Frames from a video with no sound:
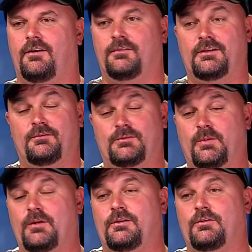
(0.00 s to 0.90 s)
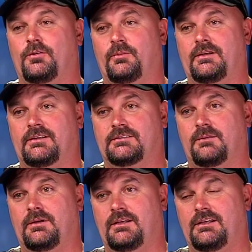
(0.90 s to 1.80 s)
know, it was pretty cool because
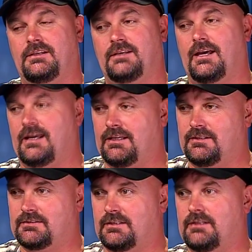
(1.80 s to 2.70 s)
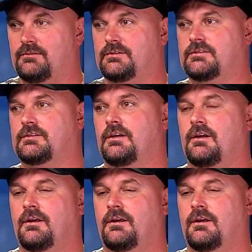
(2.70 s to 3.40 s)
I mean, he was